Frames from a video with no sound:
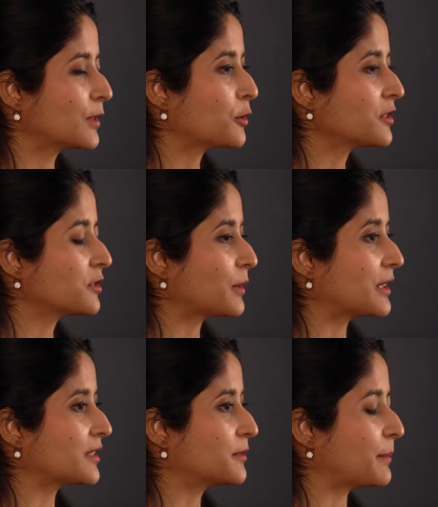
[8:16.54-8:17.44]
Notice
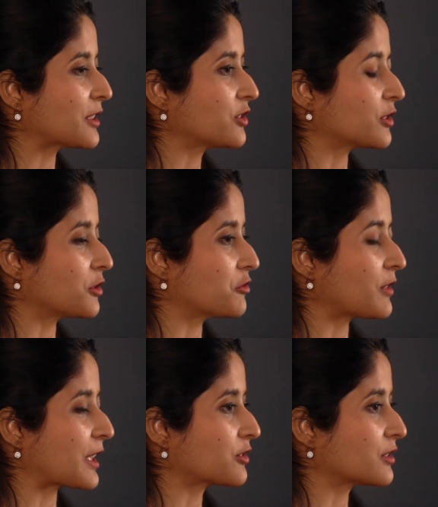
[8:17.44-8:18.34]
where the expansion
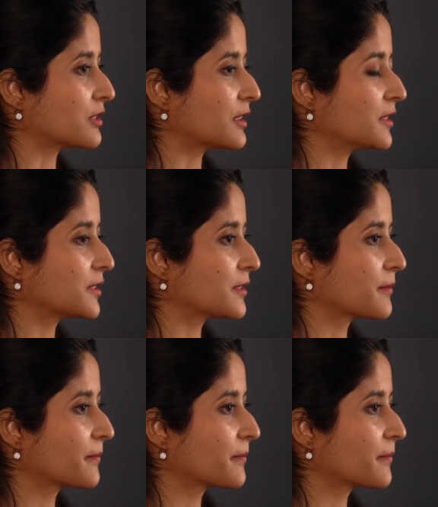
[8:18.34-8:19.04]
contraction is.